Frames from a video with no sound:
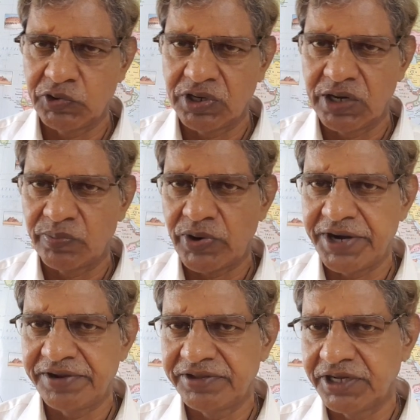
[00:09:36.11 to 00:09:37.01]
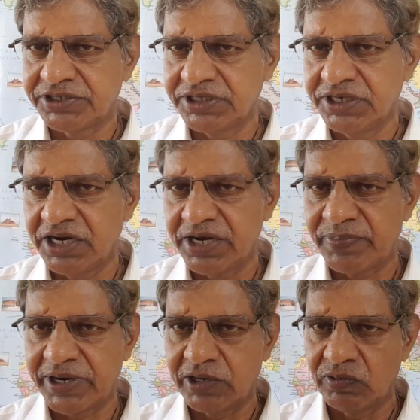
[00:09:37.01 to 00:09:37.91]
you can appoint CHA at a
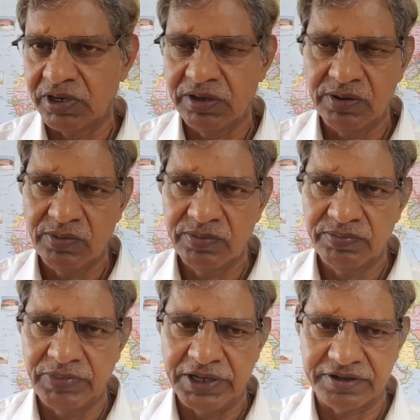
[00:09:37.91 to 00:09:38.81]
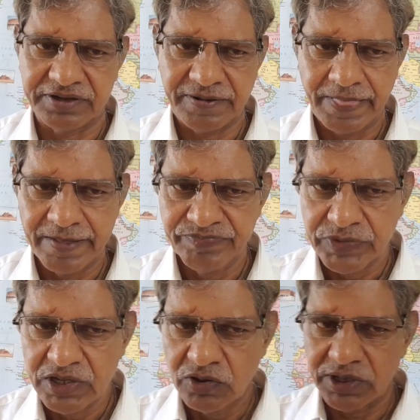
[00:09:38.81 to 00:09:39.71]
particular place.
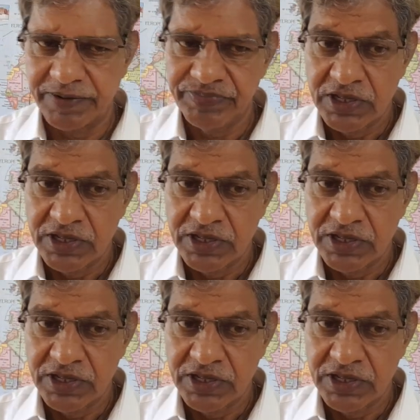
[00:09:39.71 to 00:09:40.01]
Okay.